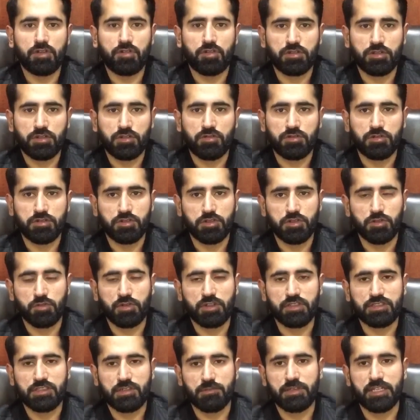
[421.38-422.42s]
Constituent
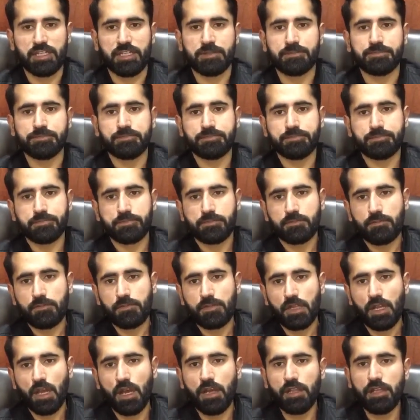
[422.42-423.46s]
Assembly.
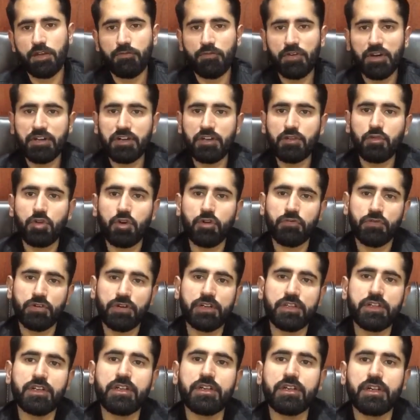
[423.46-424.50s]
The federal court
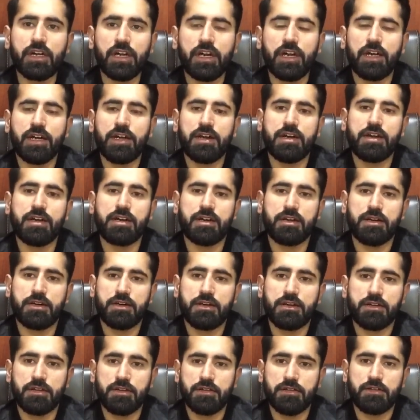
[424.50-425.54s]
further
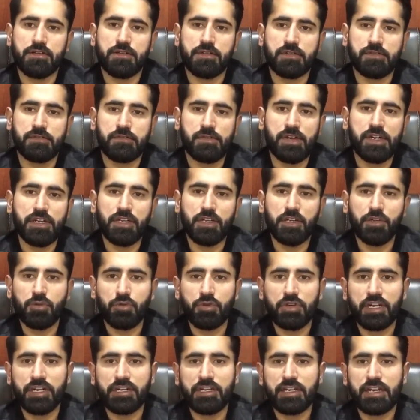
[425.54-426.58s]
went into
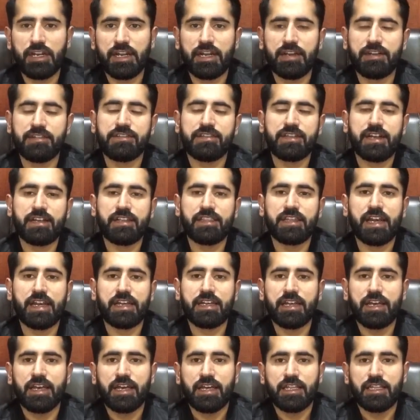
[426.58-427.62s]
detail and said
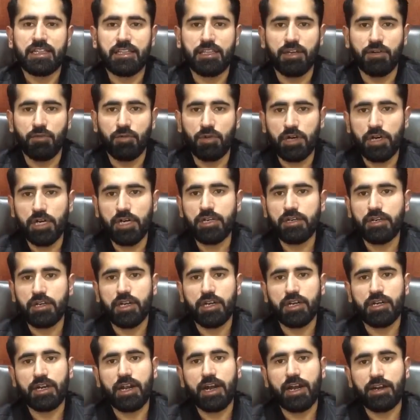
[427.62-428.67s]
that the word
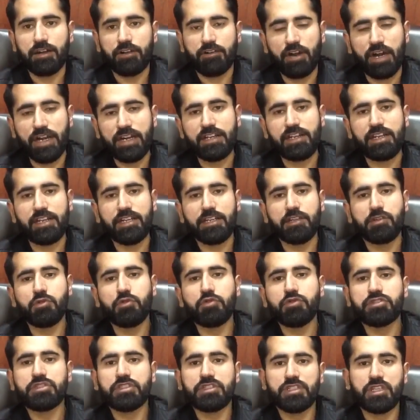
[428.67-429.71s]
rightly
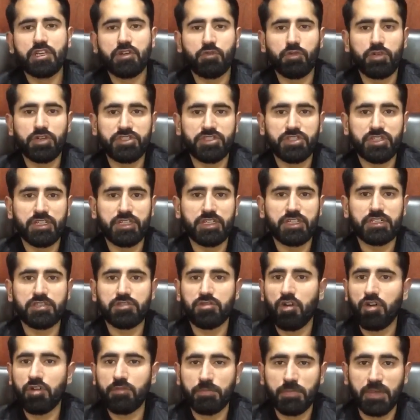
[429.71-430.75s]
used in the question does
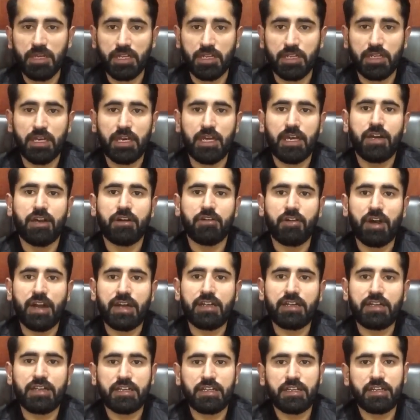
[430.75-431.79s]
not mean
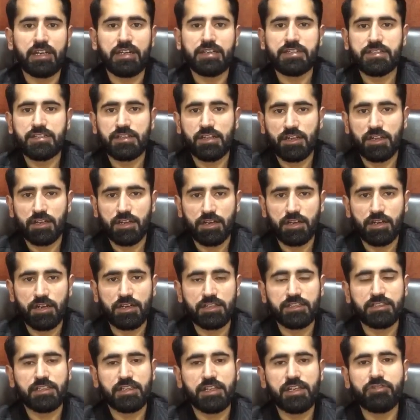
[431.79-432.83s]
rightly in
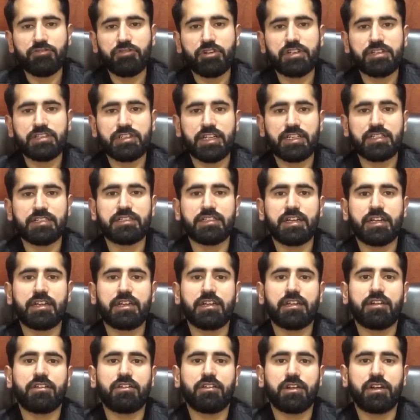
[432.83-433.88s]
its literal sense,
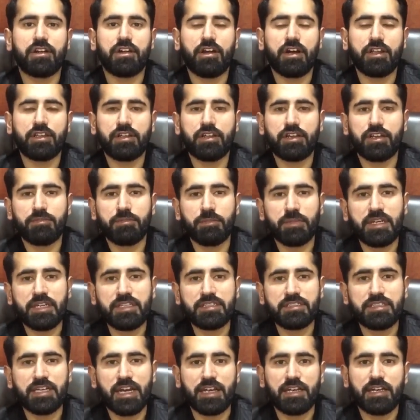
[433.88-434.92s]
and rather it
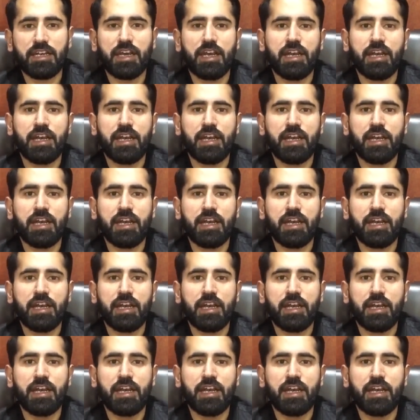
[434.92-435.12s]
means that